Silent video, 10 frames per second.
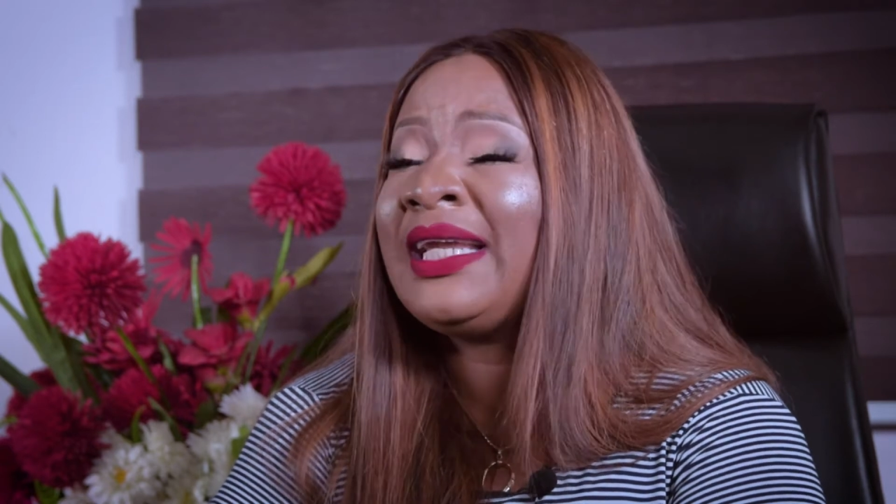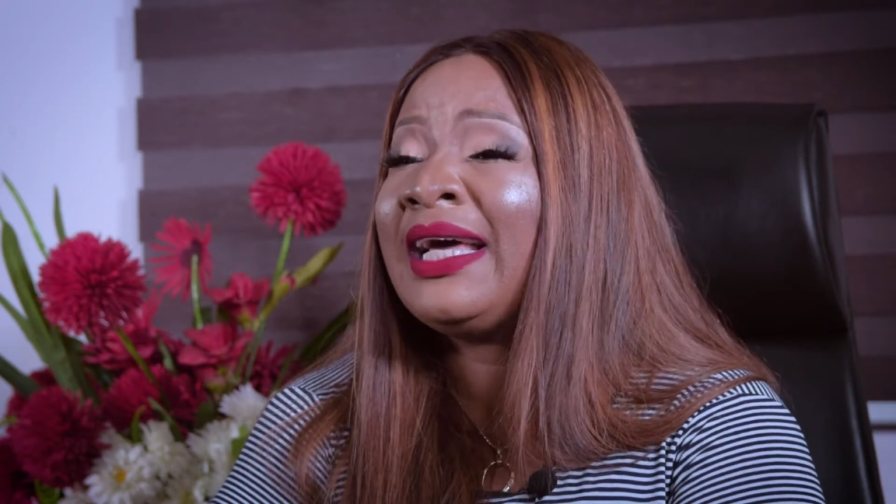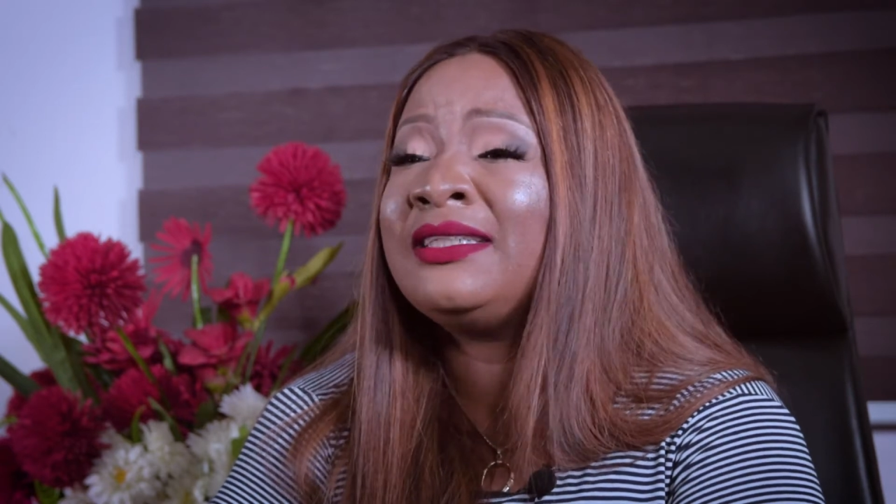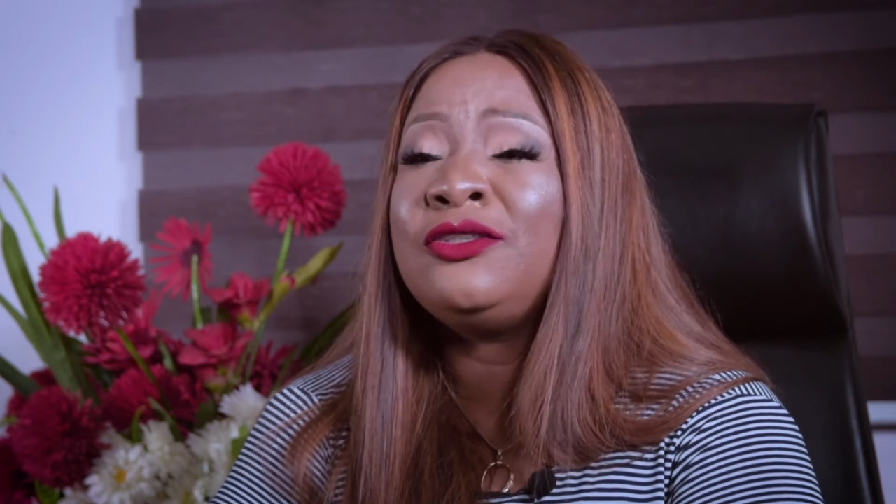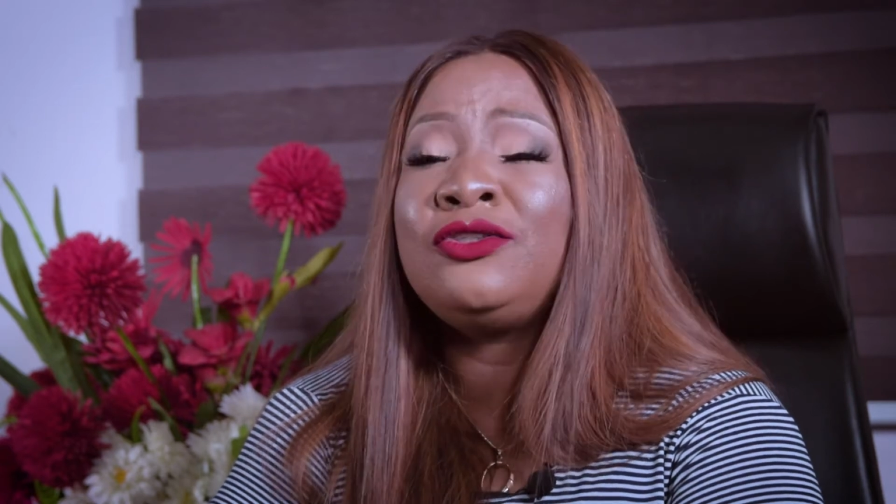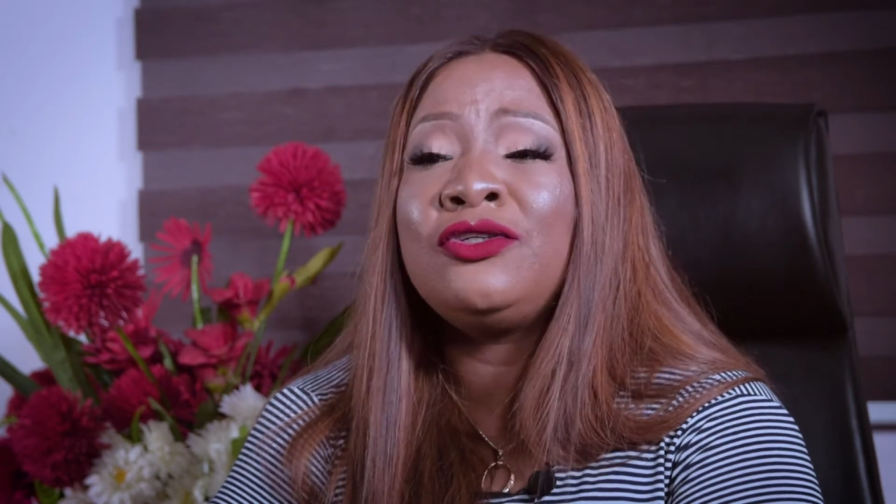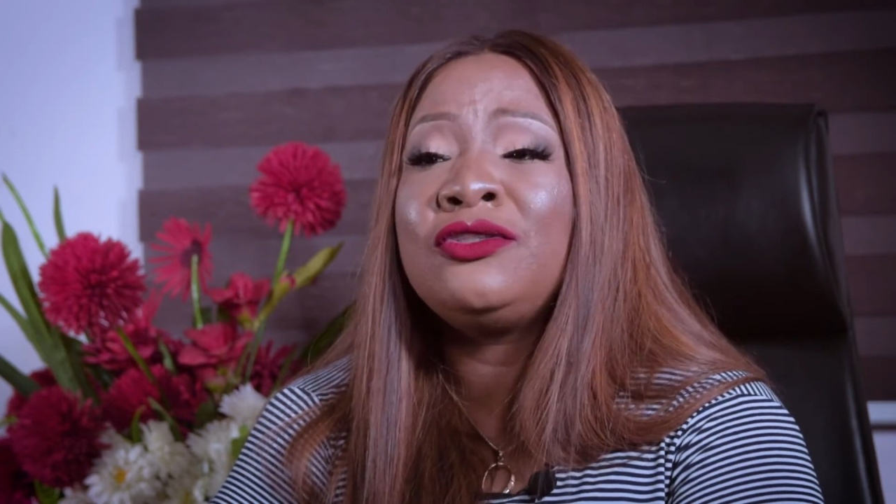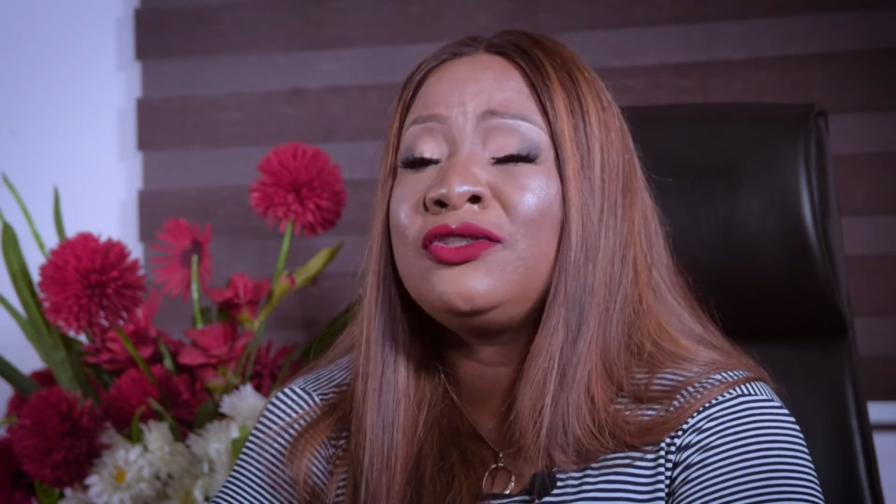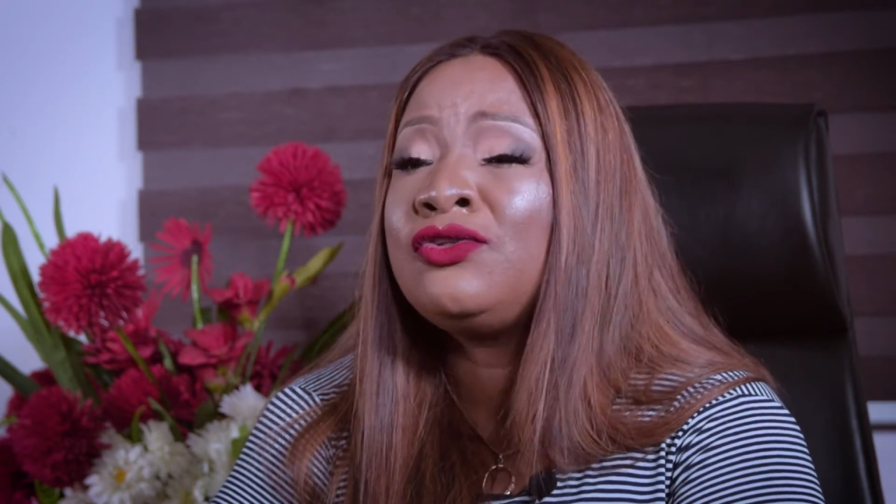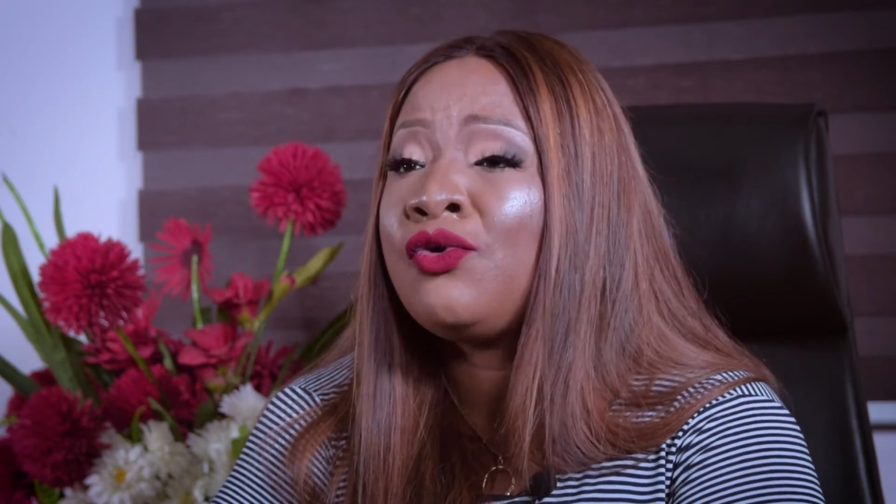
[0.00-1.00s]
and you
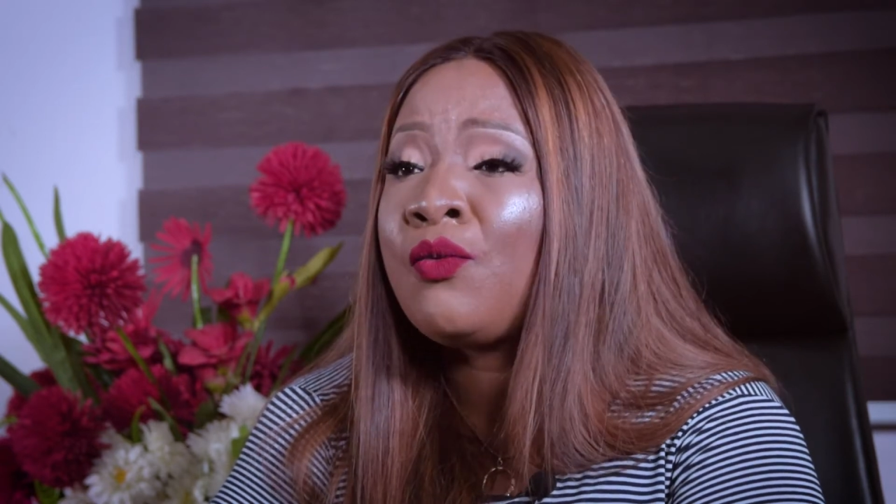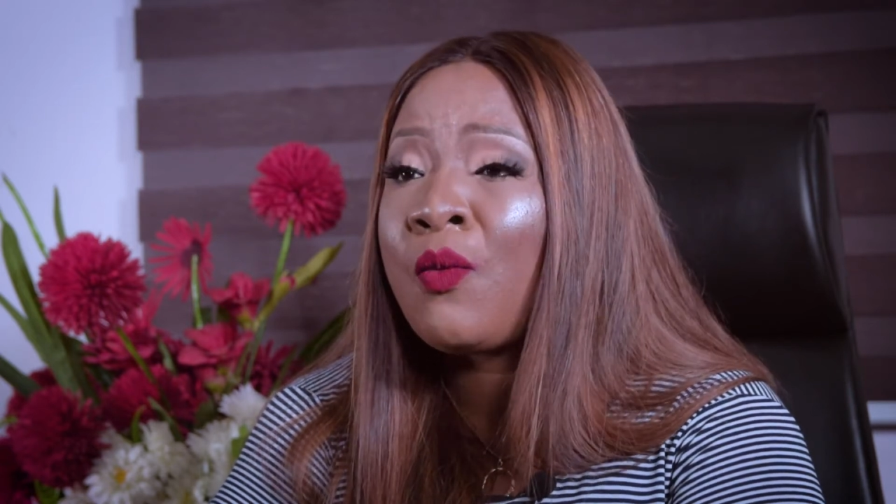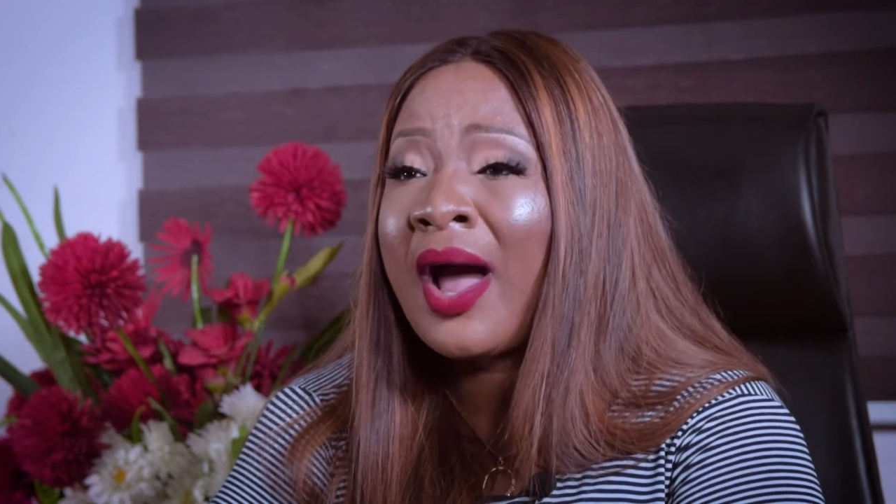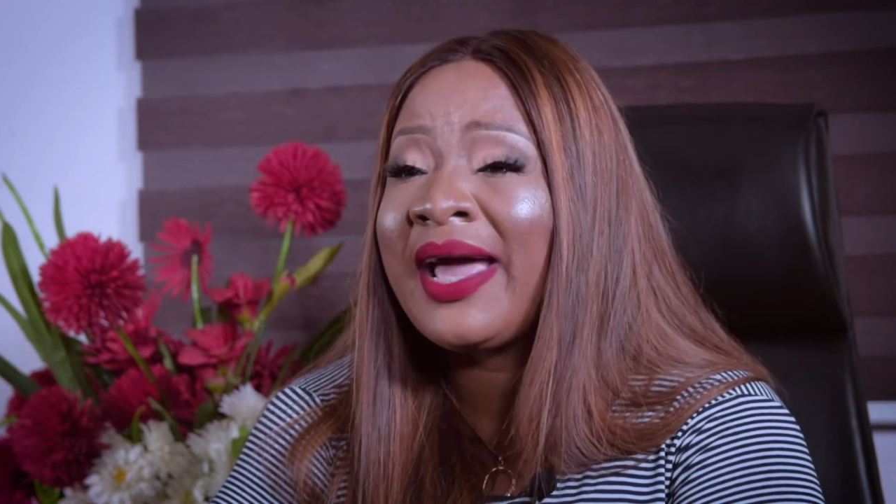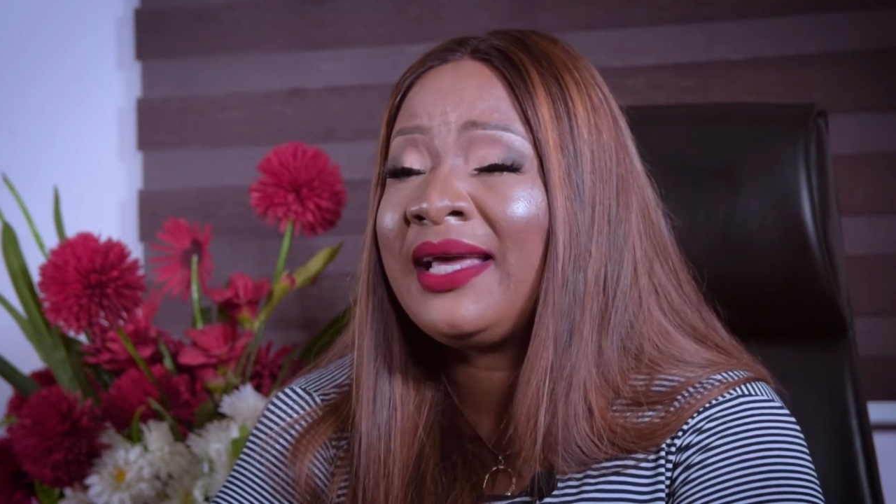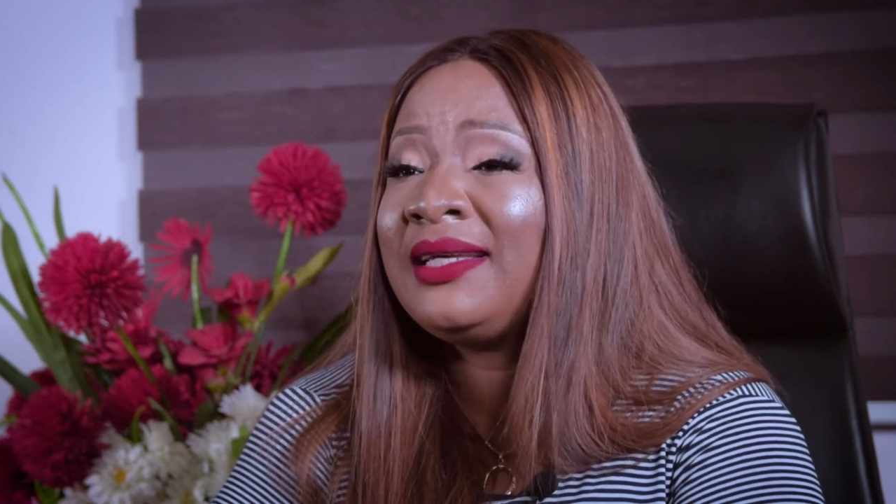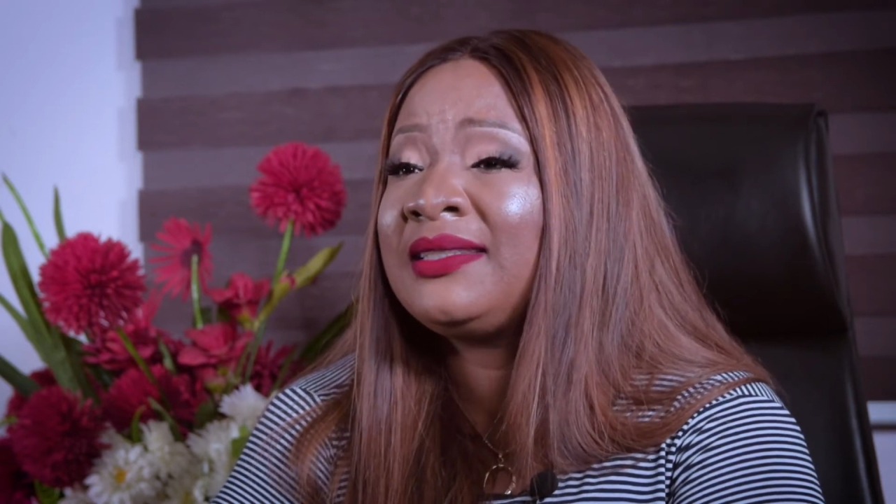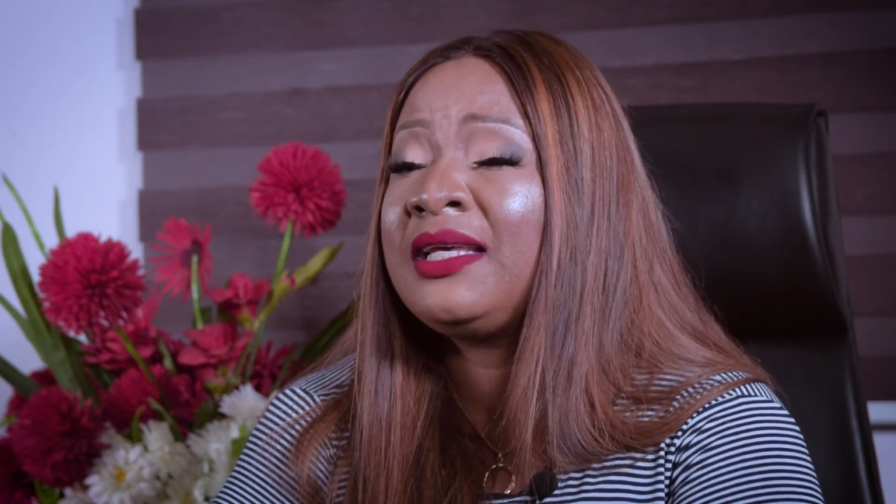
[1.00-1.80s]
don't know why it